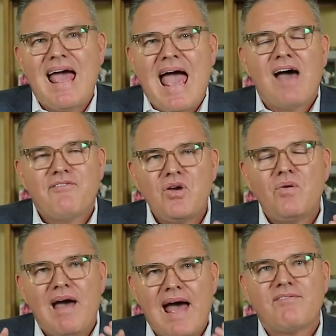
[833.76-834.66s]
Have
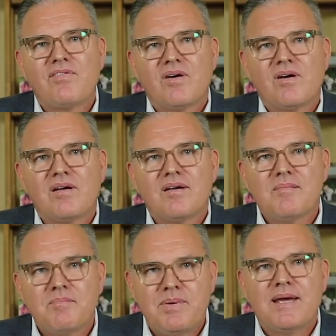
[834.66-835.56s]
you ever
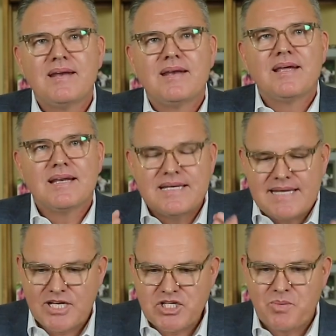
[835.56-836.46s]
been
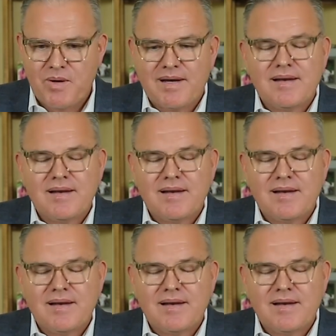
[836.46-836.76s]
desperate?